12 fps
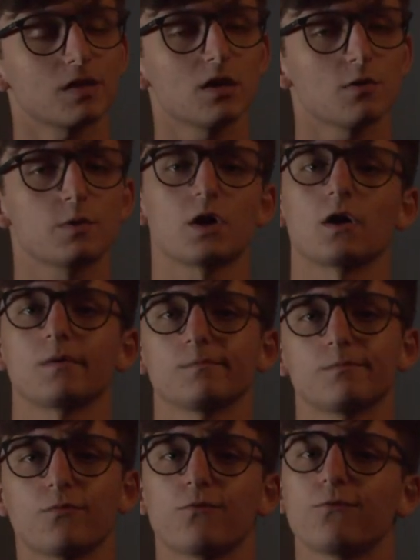here we are,
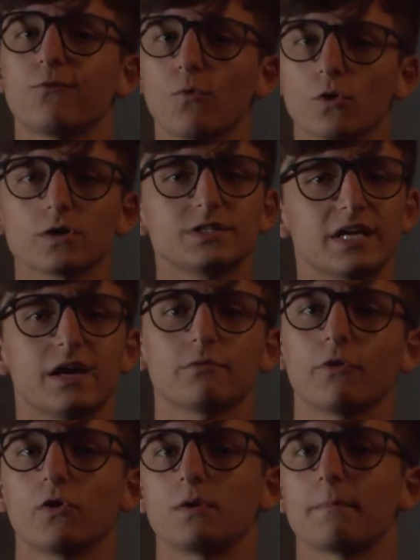4
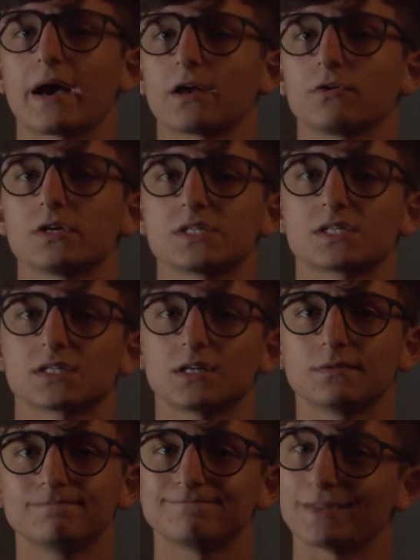dead Ronin batteries,
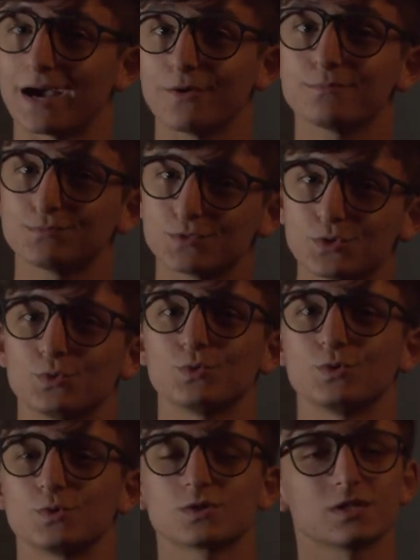and now 2
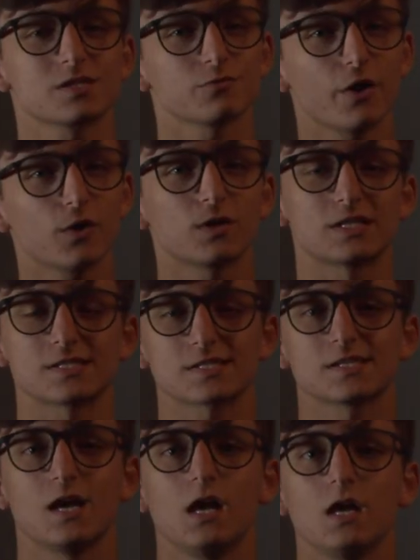useless
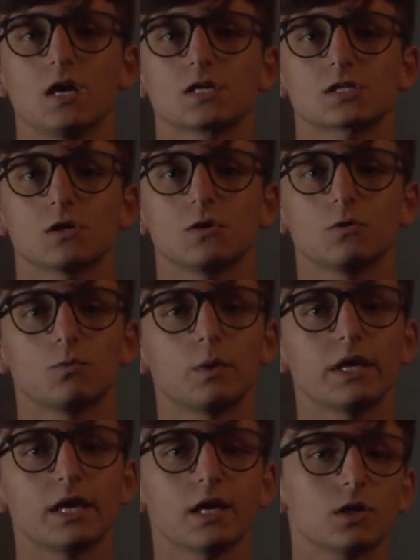Ronins. So
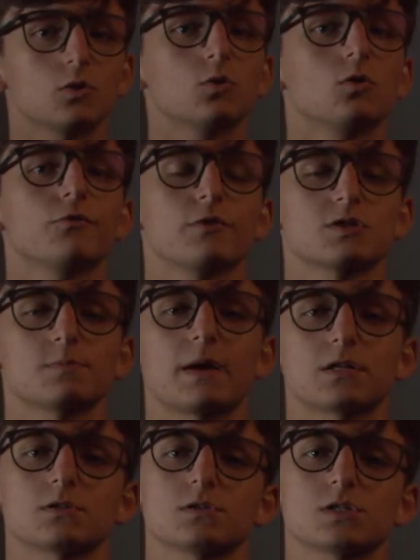we hit Google for some
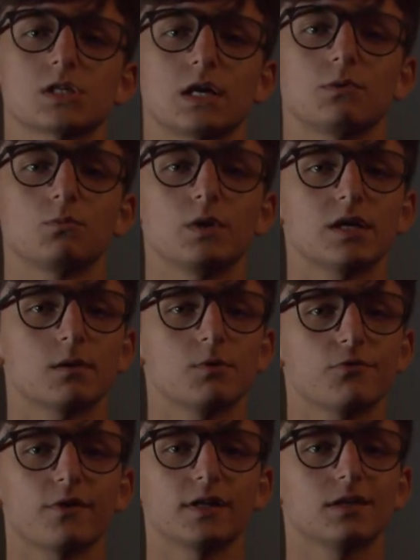answers, and we come
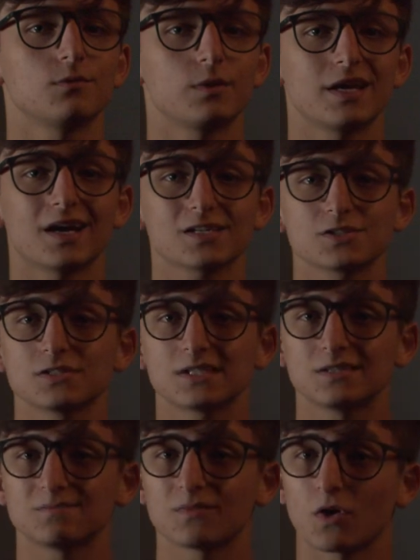to find that we
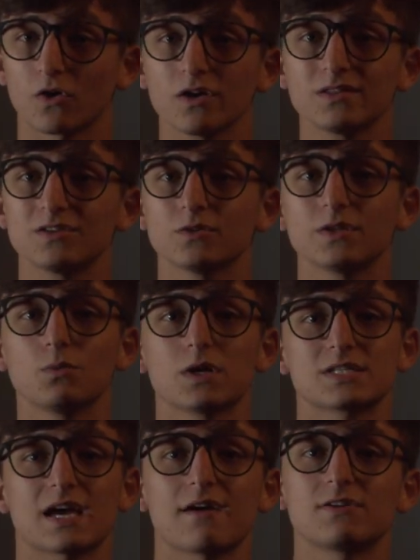actually aren't the only
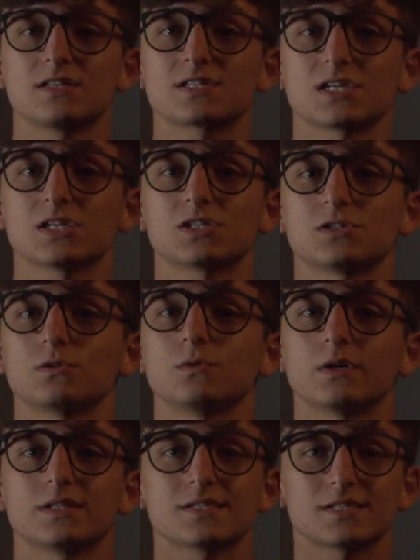ones having this issue,
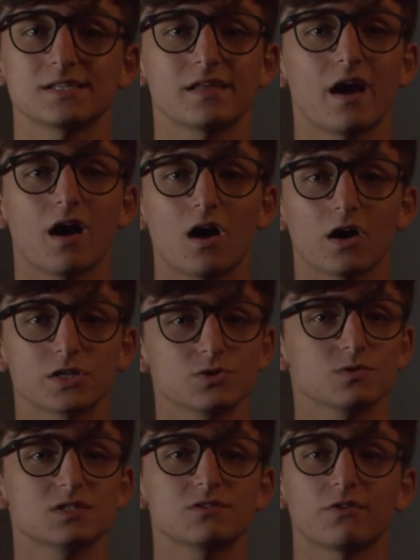and see that
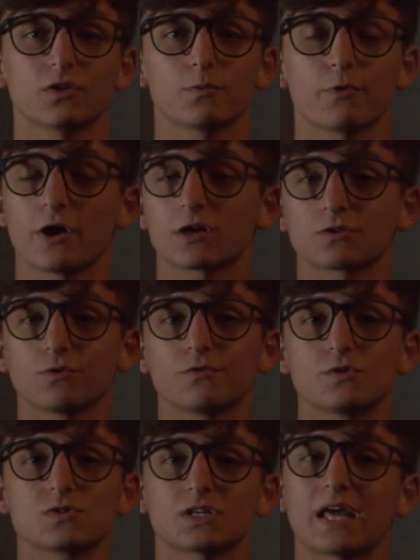hundreds of other product
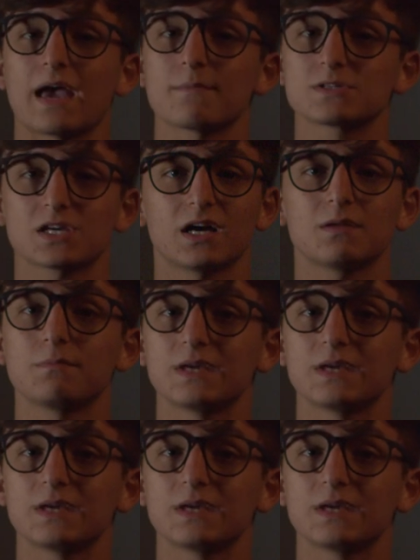reviews on Amazon and